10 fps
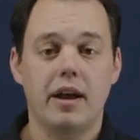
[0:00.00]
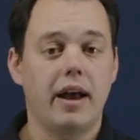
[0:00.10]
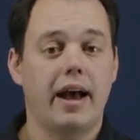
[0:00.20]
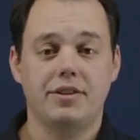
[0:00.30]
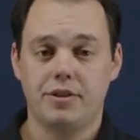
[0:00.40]

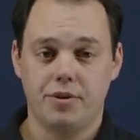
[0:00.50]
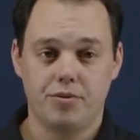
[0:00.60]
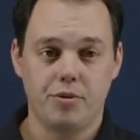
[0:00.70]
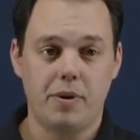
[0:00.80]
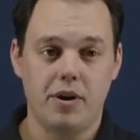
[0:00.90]
has to go
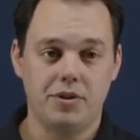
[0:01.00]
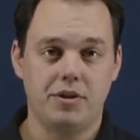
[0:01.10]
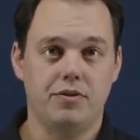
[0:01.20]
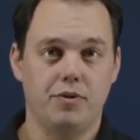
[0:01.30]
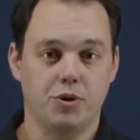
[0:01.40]
through a policy
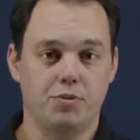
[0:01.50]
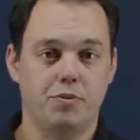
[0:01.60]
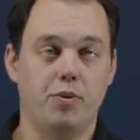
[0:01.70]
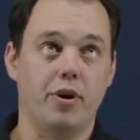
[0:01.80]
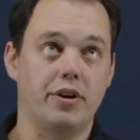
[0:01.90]
enforcement
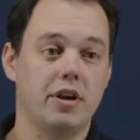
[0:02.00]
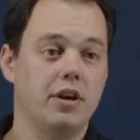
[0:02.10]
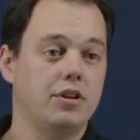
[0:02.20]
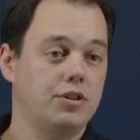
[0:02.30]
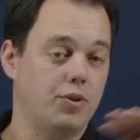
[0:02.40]
point
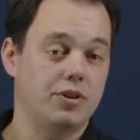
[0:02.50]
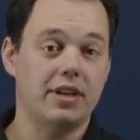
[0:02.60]
towards